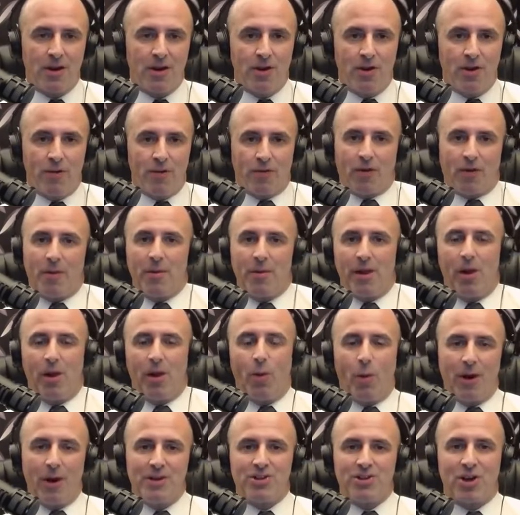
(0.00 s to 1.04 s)
Formula
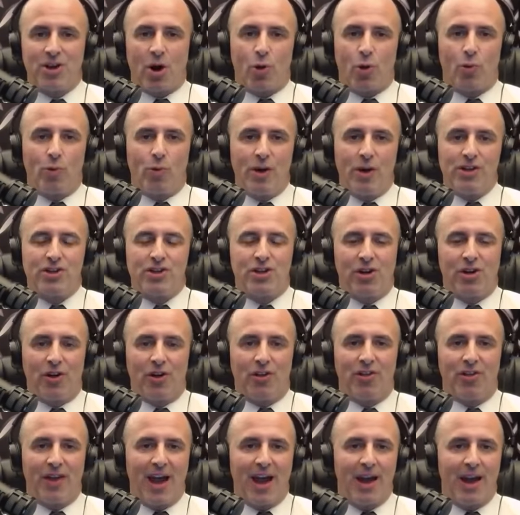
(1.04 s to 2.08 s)
One's original
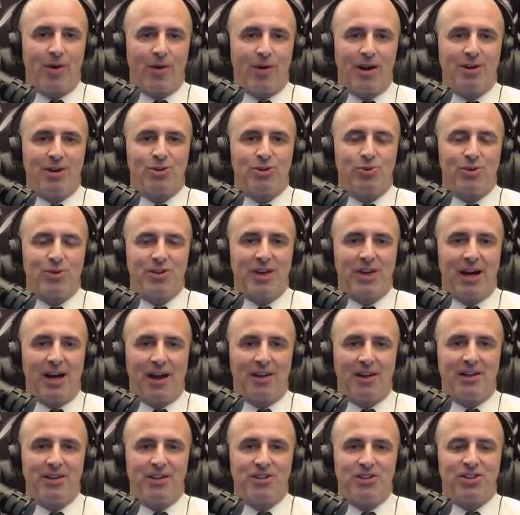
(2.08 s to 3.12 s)
night race was
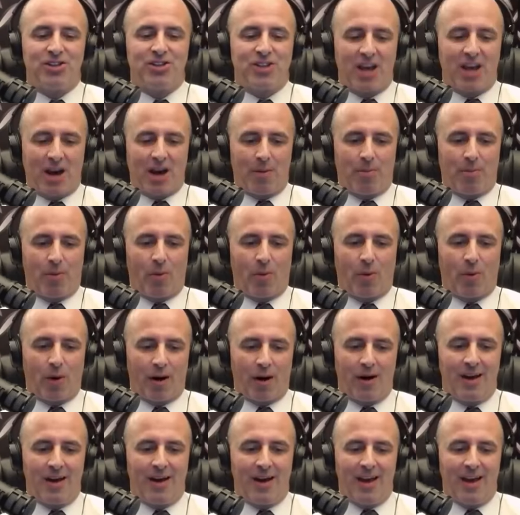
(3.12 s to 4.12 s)
held in Singapore,